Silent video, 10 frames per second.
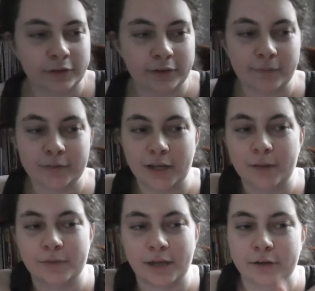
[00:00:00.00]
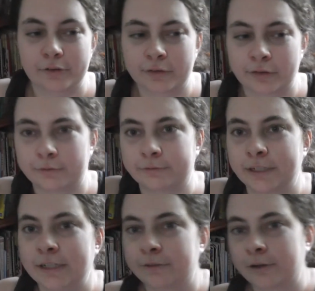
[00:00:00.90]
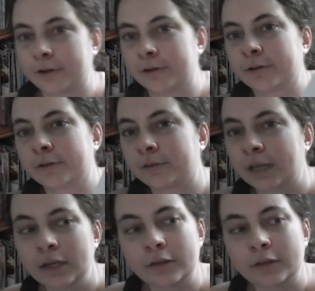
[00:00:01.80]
sometimes I do 3 rows,